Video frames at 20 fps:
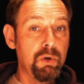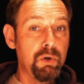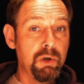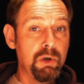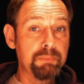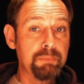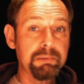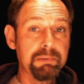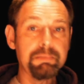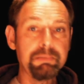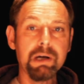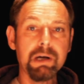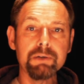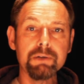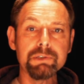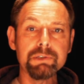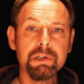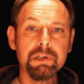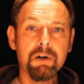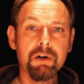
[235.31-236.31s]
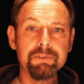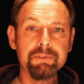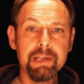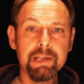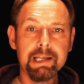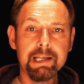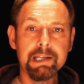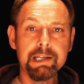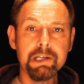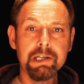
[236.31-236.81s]
or proposed of
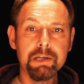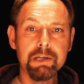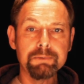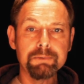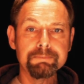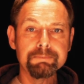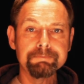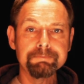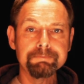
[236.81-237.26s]
the EU.